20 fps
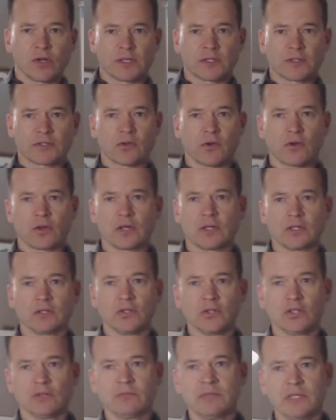to talk a little
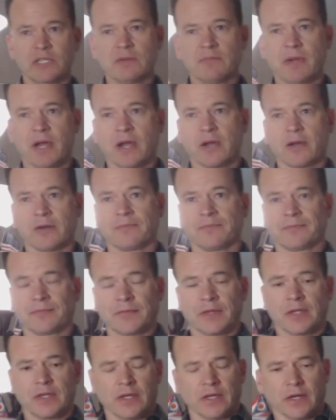bit about
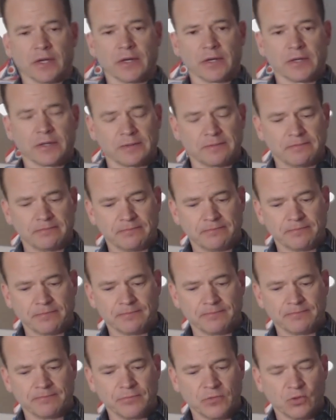
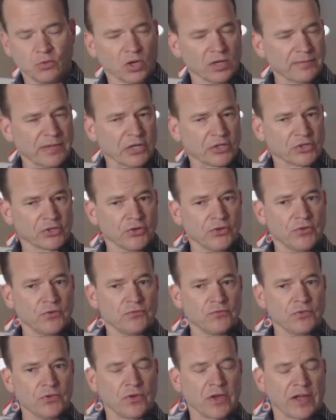you want to make sure
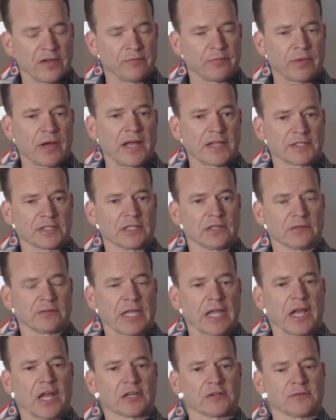you have positive
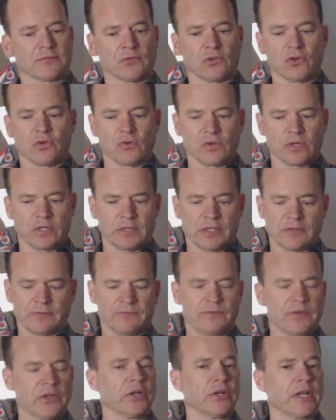cash flow, and
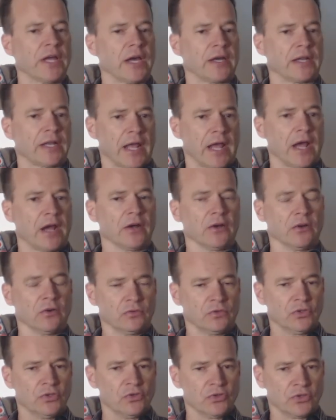figuring out how
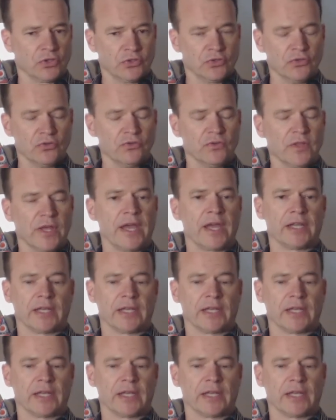you can do that,